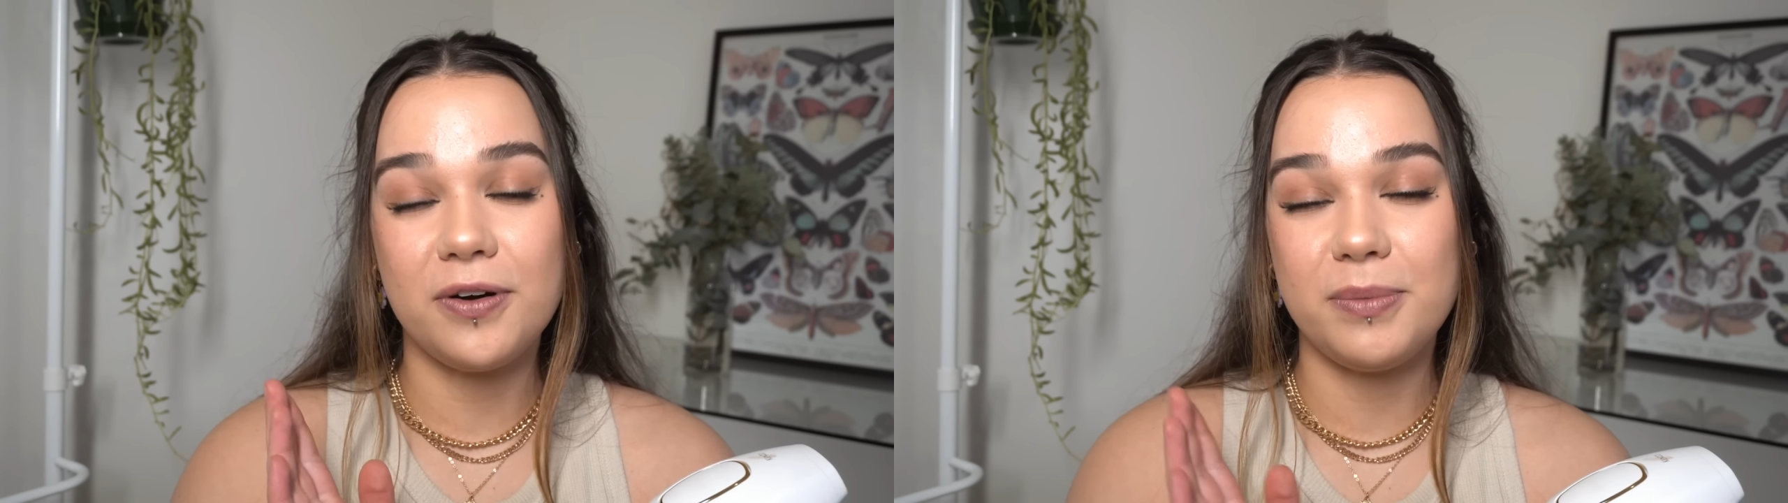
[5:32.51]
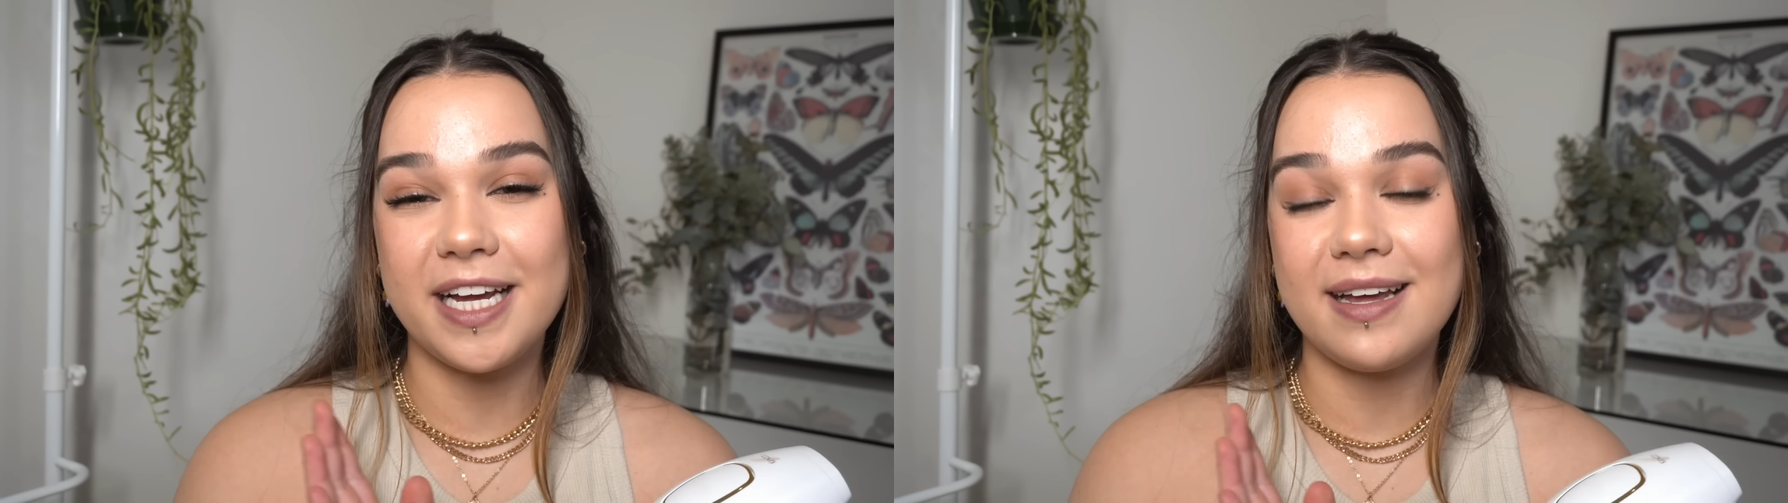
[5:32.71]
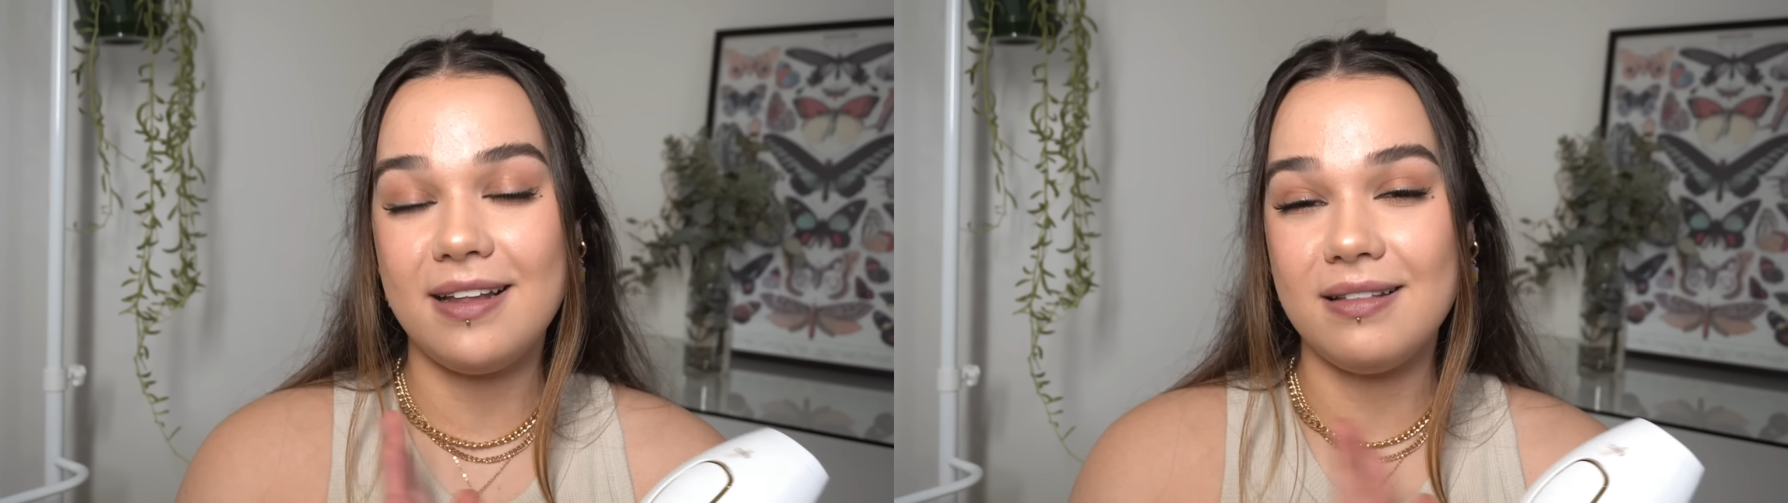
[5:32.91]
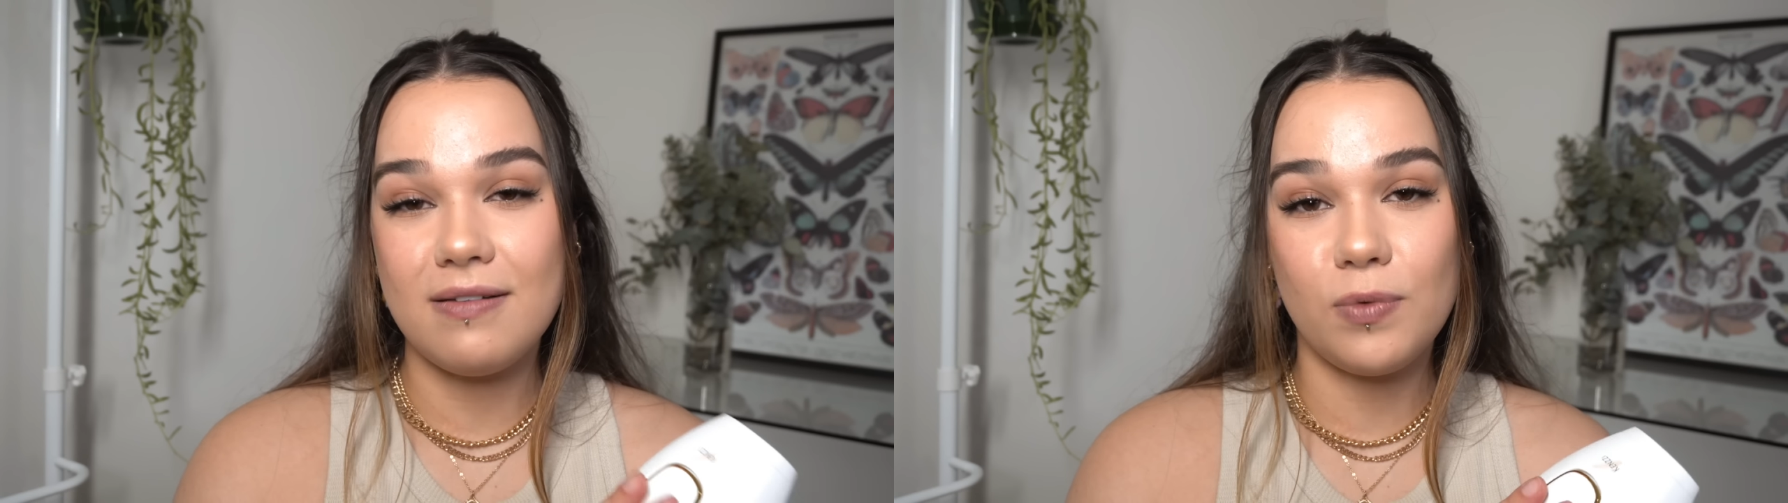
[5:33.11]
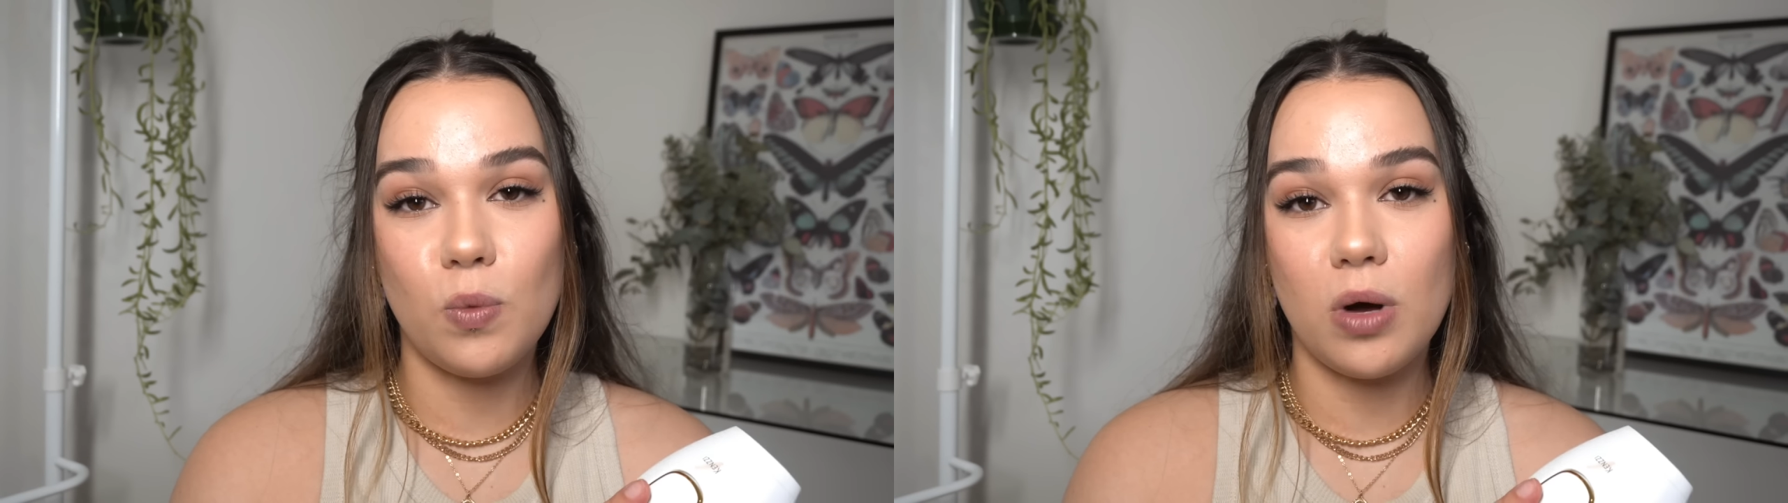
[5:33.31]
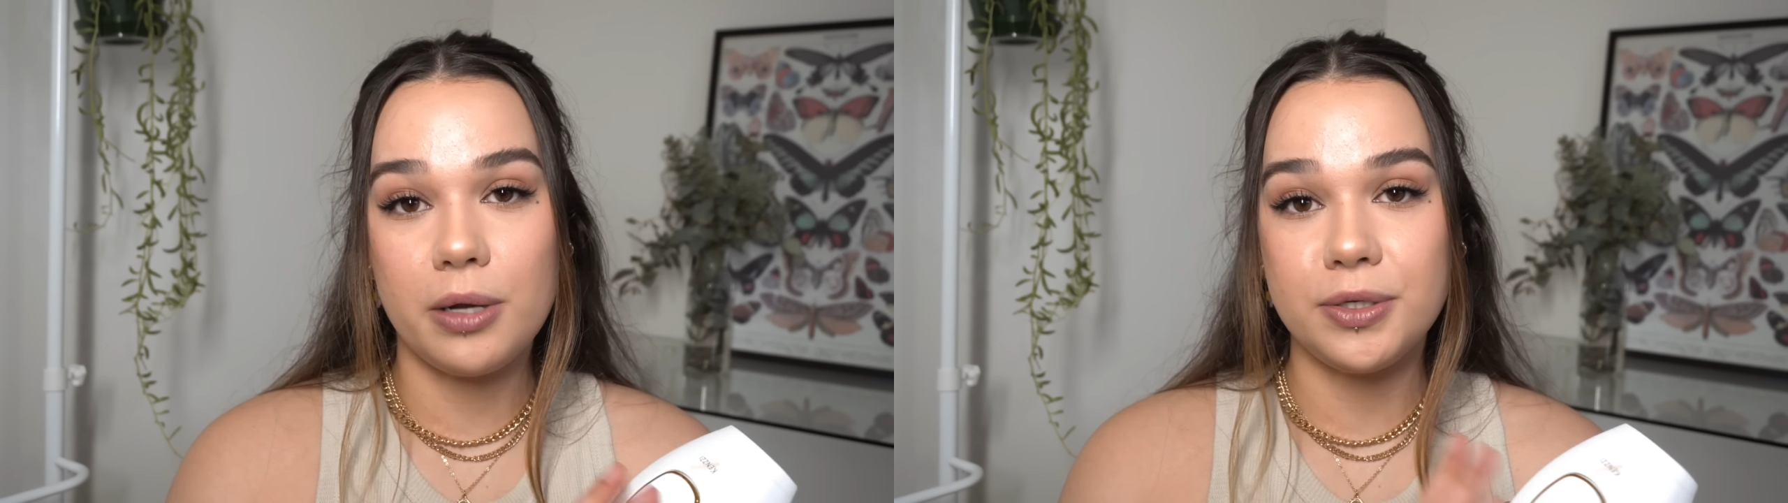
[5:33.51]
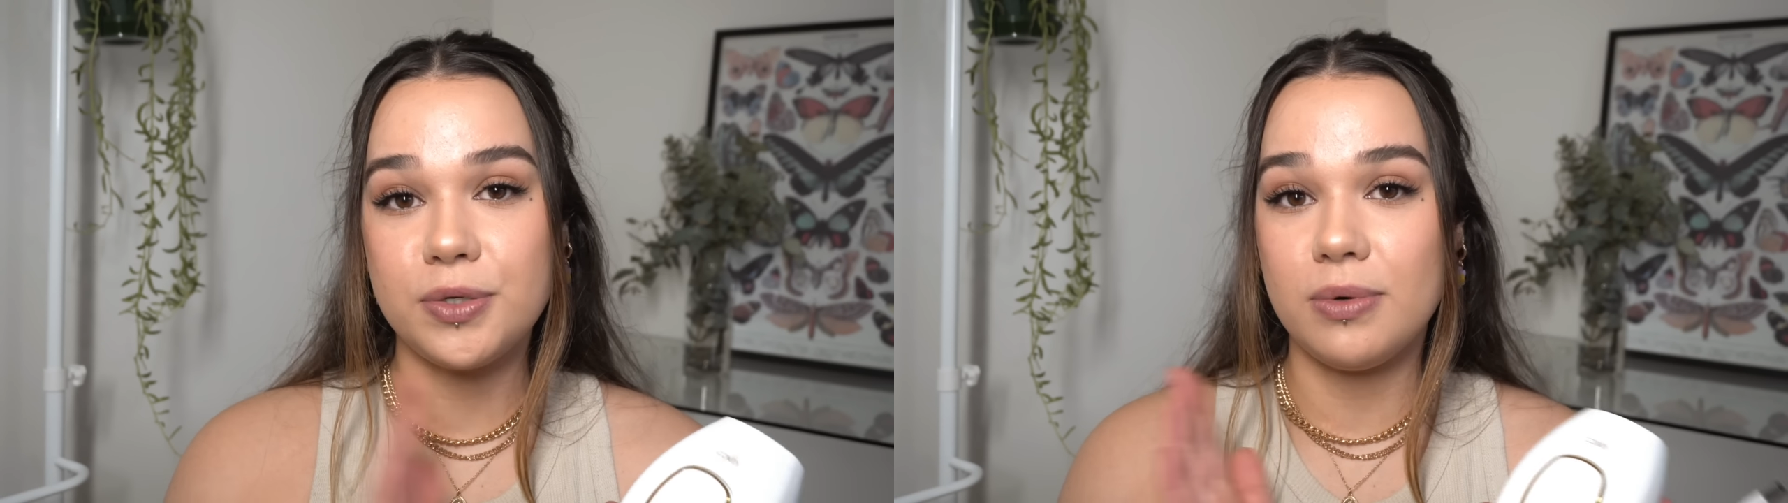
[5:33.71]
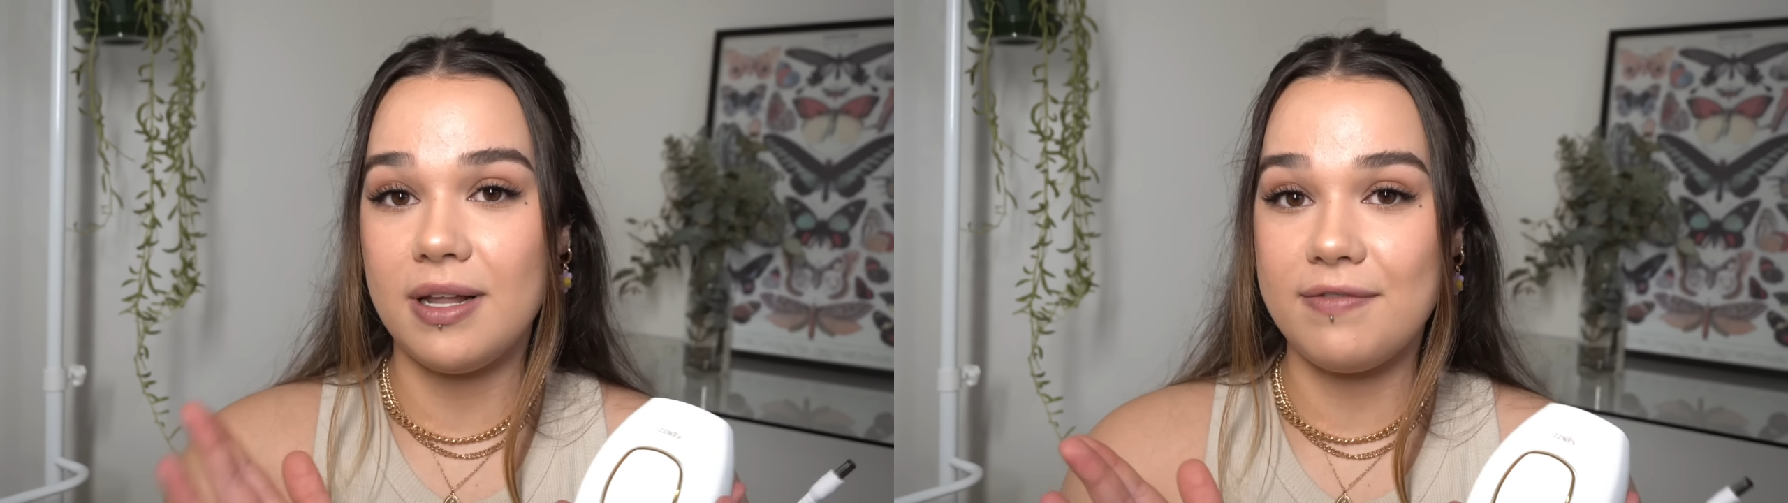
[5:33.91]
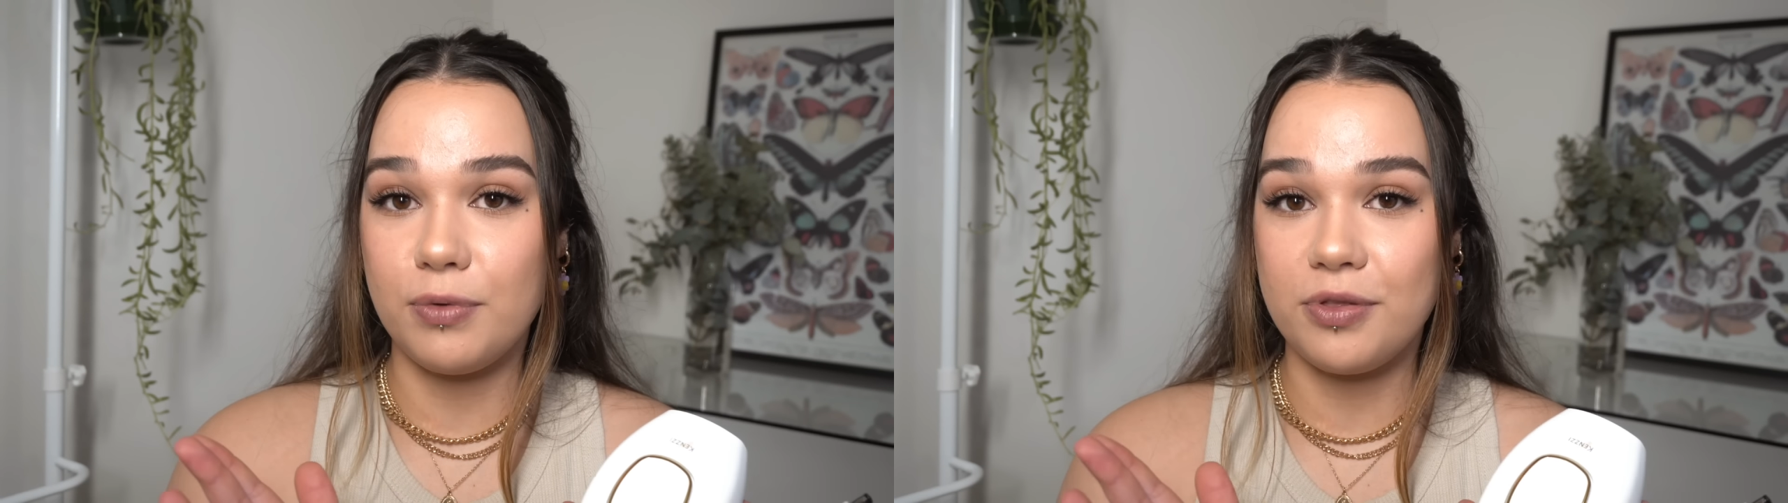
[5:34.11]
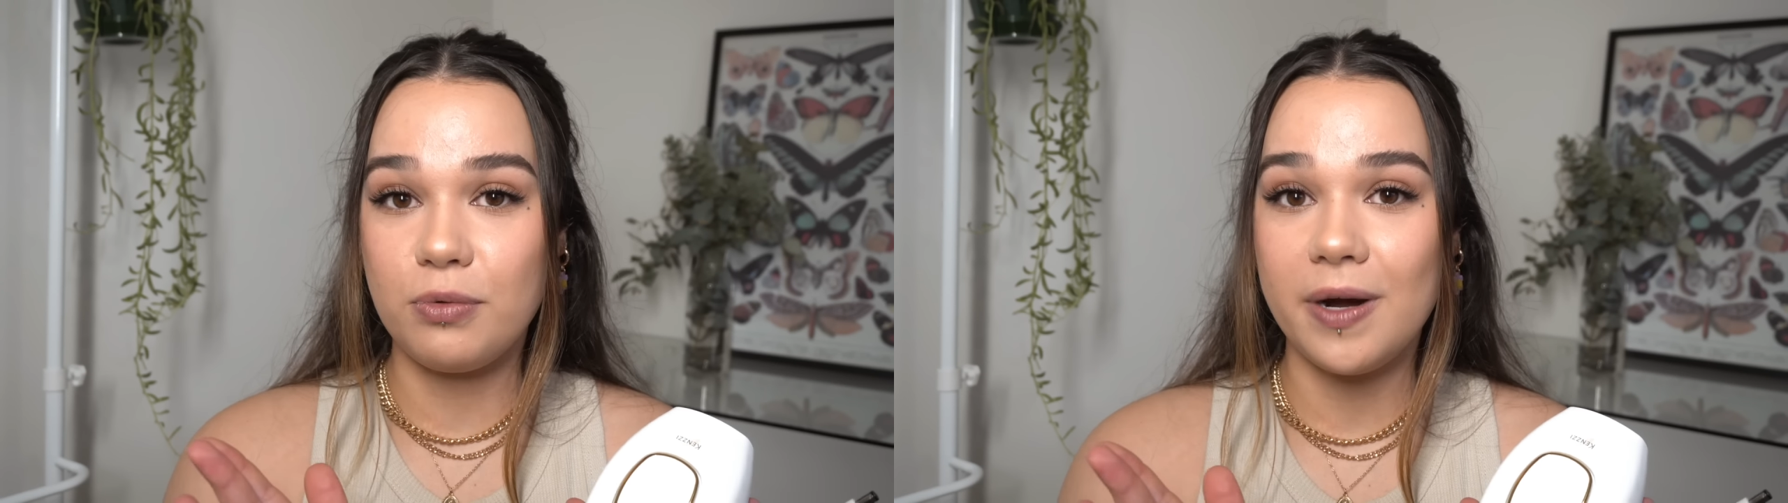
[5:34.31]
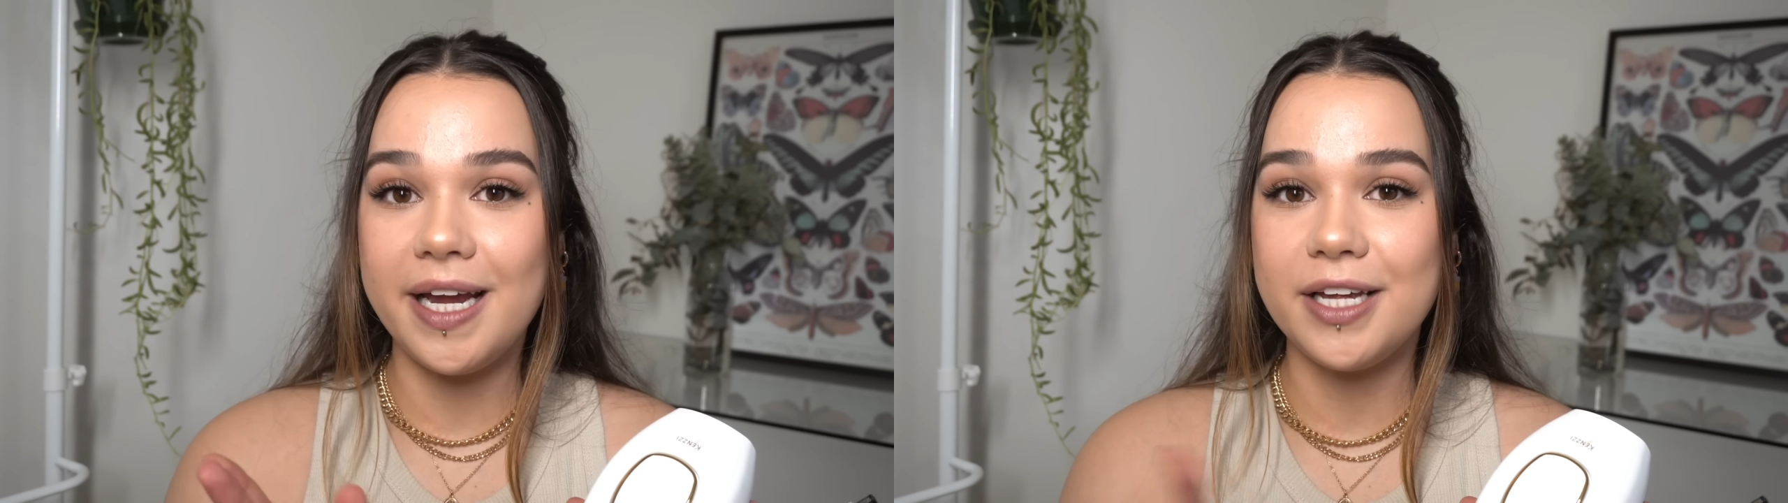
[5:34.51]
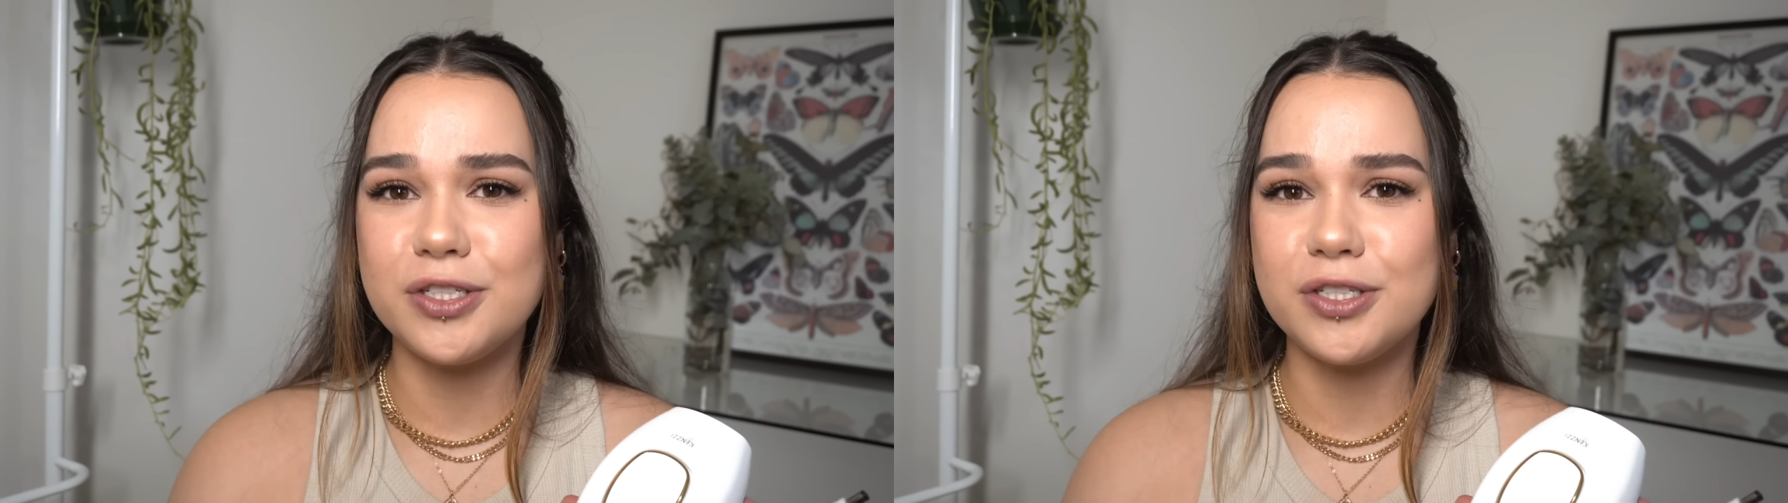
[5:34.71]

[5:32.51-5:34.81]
from like a level 1 to a level 3,